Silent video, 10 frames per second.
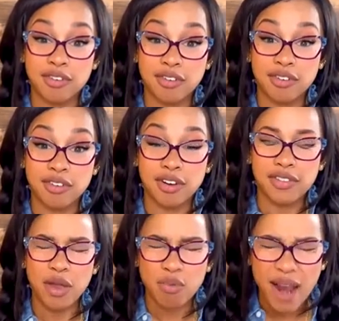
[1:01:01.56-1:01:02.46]
They
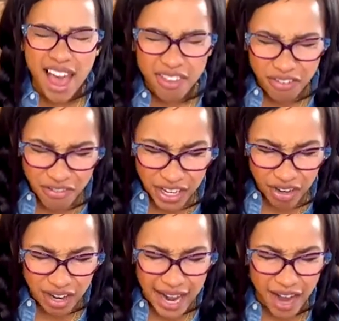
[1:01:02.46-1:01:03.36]
rather figure
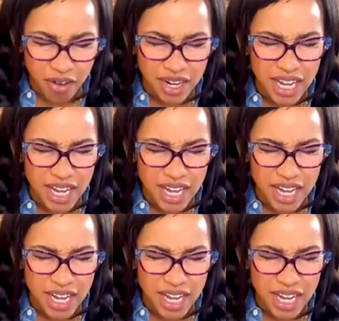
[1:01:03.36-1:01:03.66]
it out.